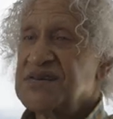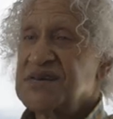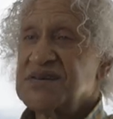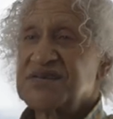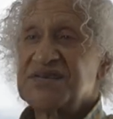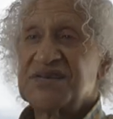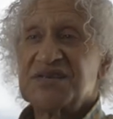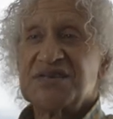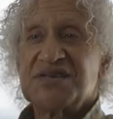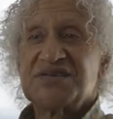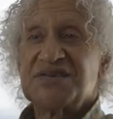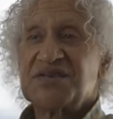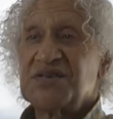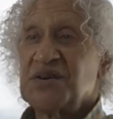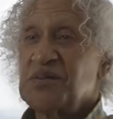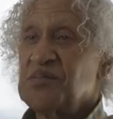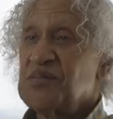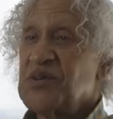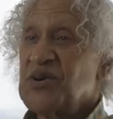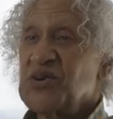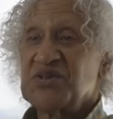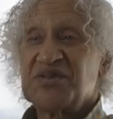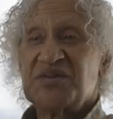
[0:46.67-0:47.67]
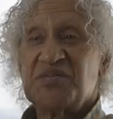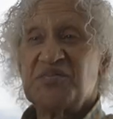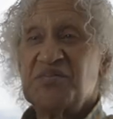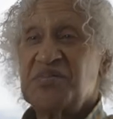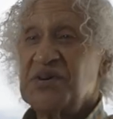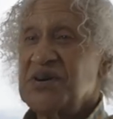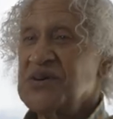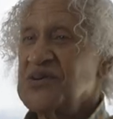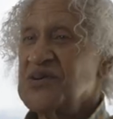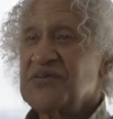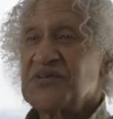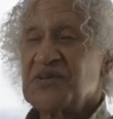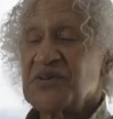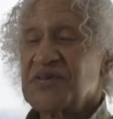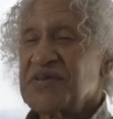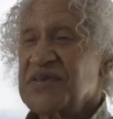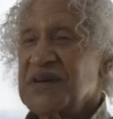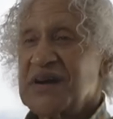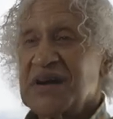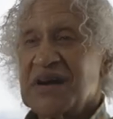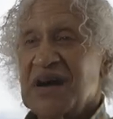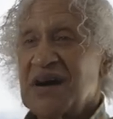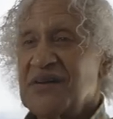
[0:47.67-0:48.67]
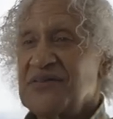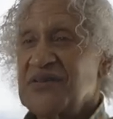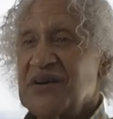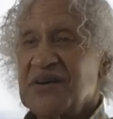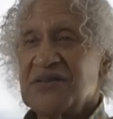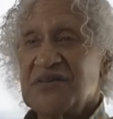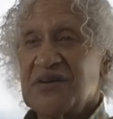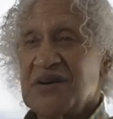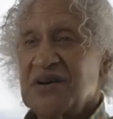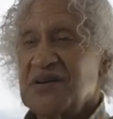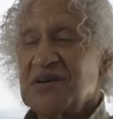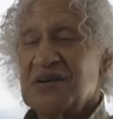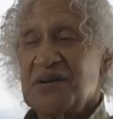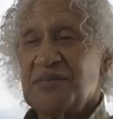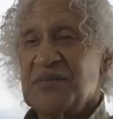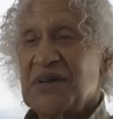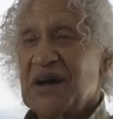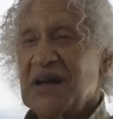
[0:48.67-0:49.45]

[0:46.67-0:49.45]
This is the most beautiful thing I've ever heard in